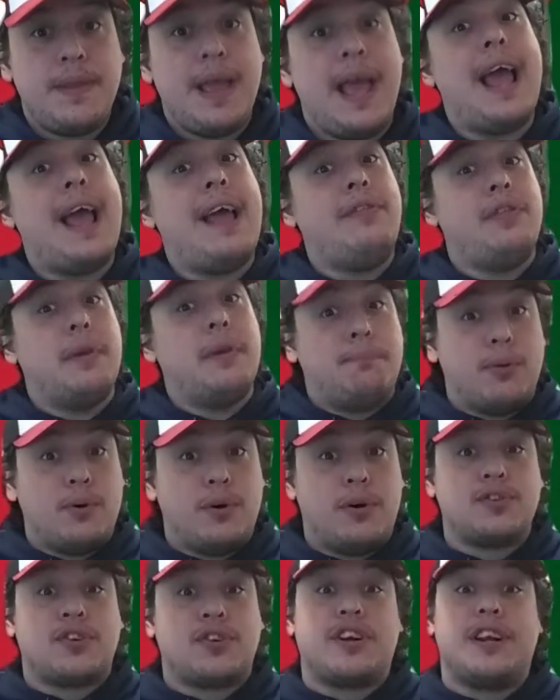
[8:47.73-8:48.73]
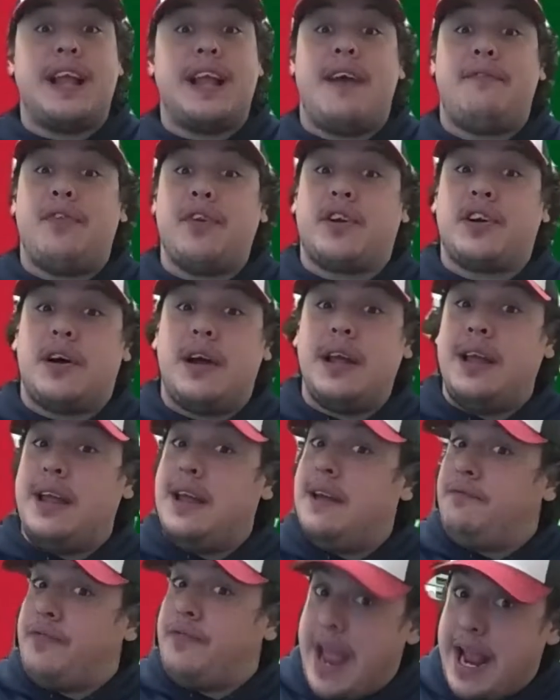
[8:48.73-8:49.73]
And the Bulls are going to have to come,
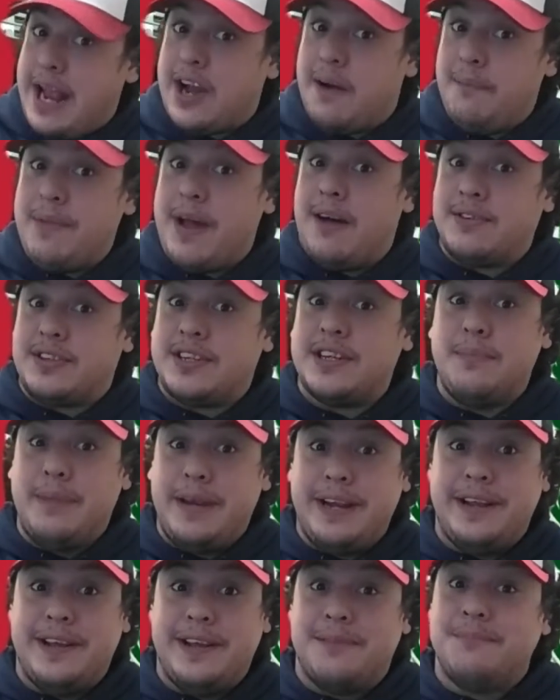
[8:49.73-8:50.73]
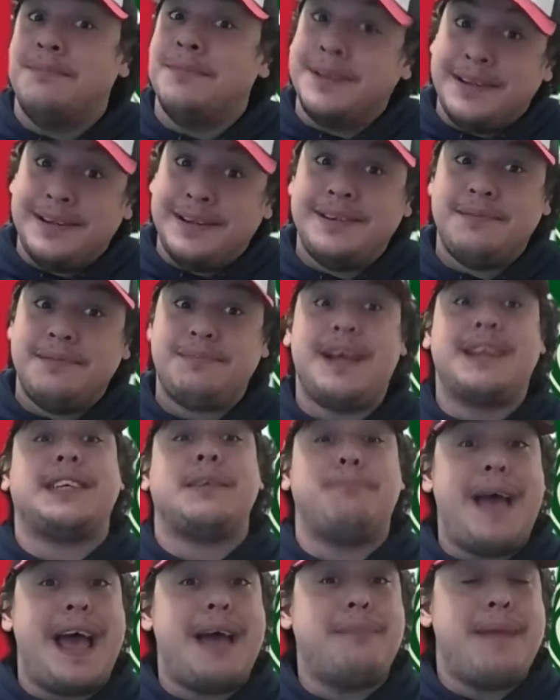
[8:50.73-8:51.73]
if they come down to the medium, that's
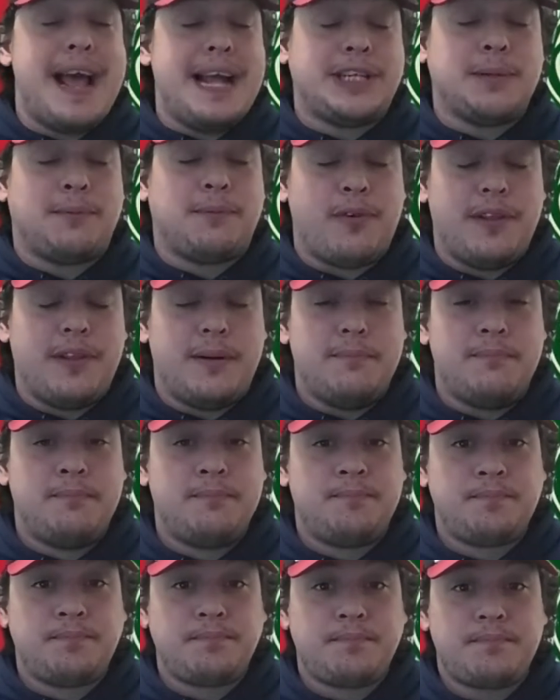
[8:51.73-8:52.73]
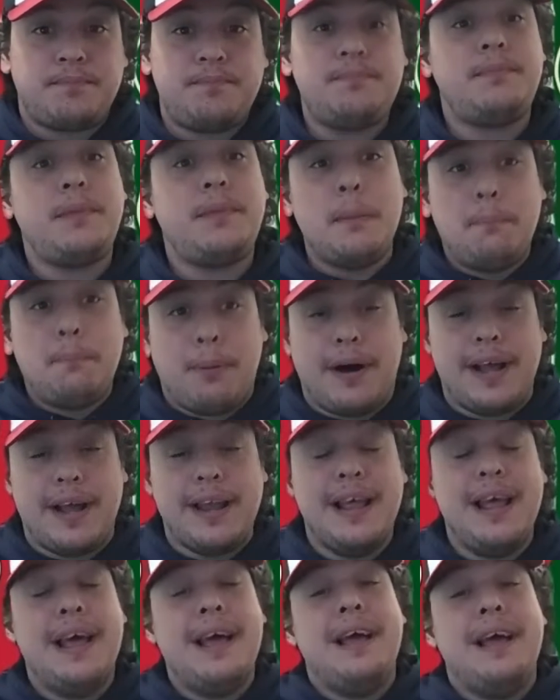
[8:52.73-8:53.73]
a bad matchup for them.
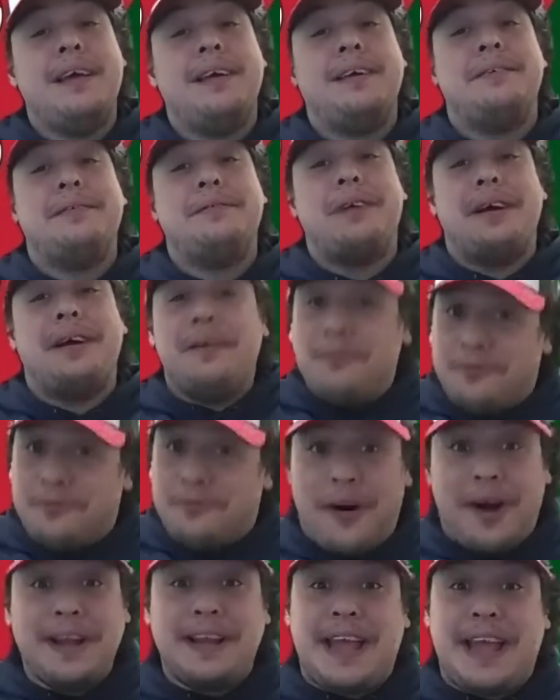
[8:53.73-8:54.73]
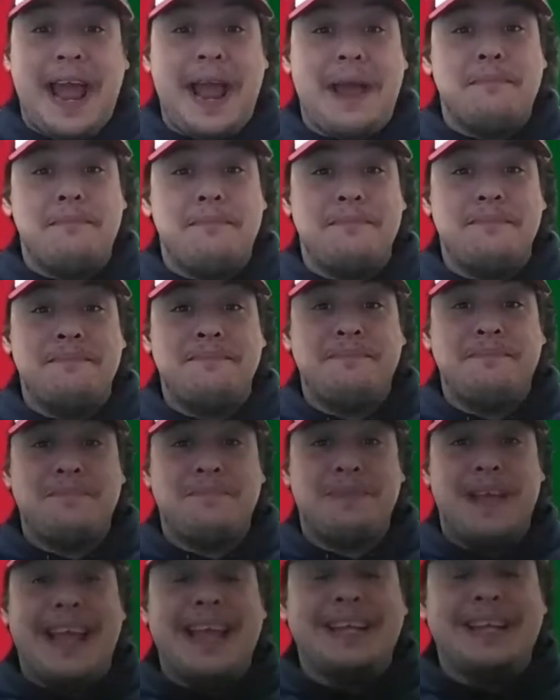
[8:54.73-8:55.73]
But fun game.
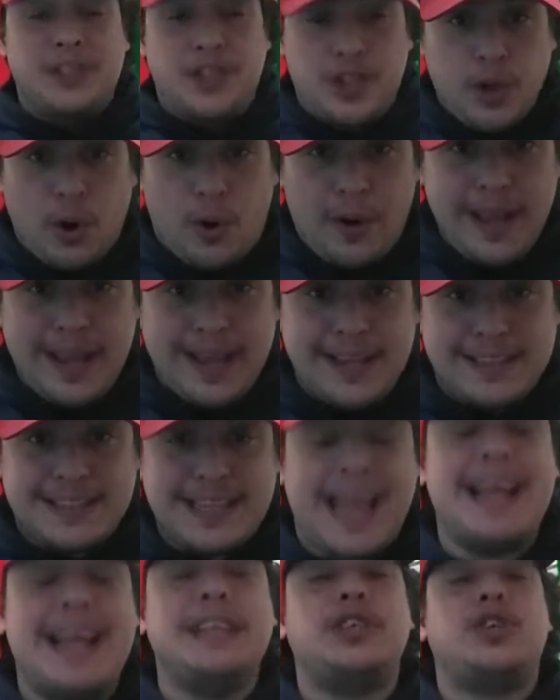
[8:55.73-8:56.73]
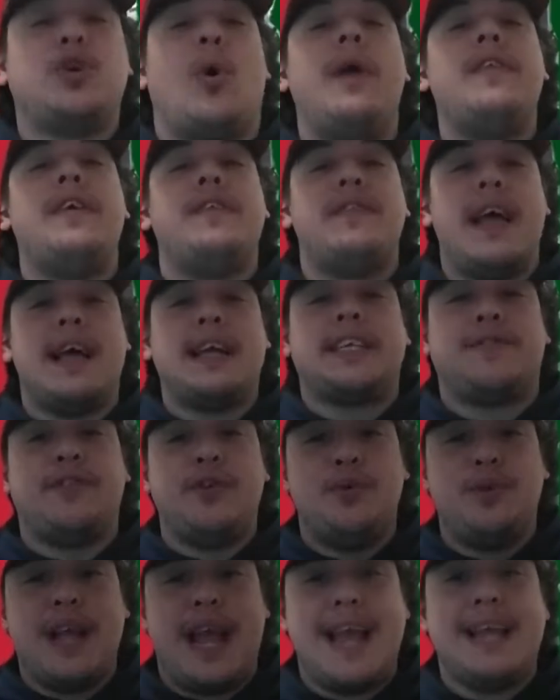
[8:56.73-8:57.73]
Enjoy it. Enjoy the next
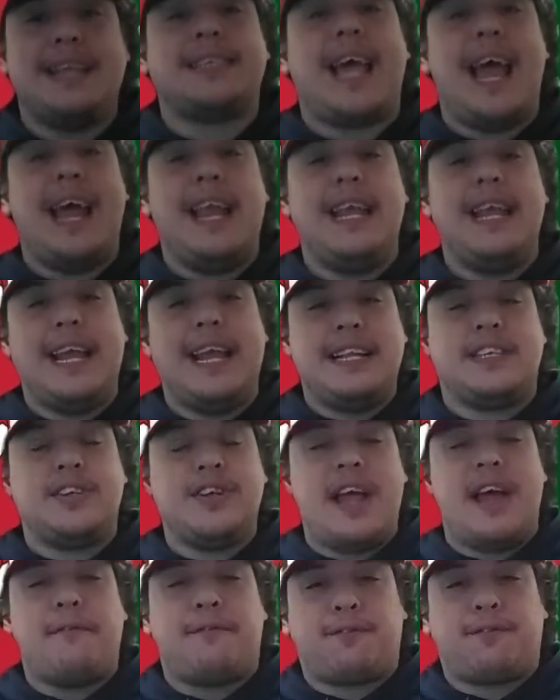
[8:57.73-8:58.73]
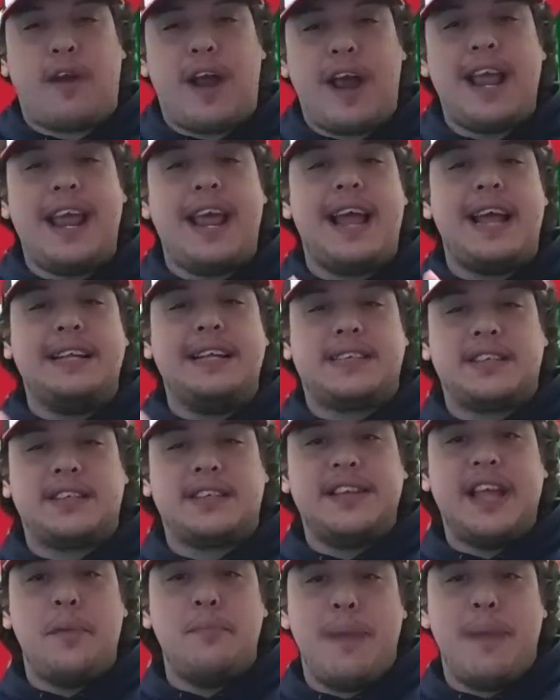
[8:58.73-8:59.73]
few days heading into that Friday and
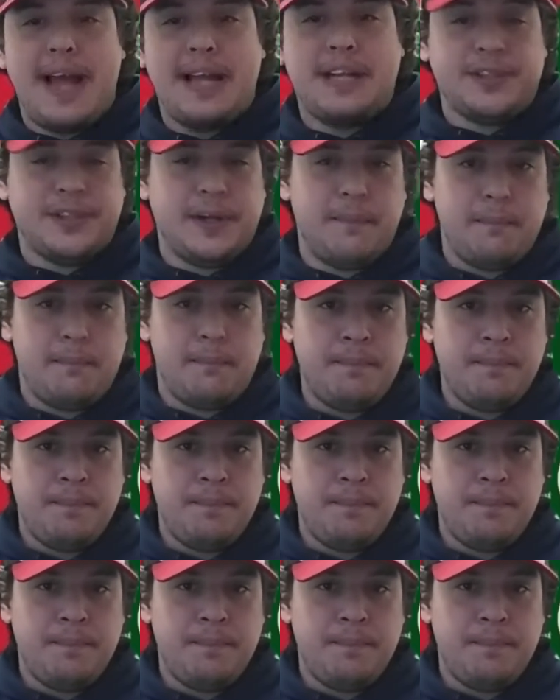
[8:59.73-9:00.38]
Sunday matchup.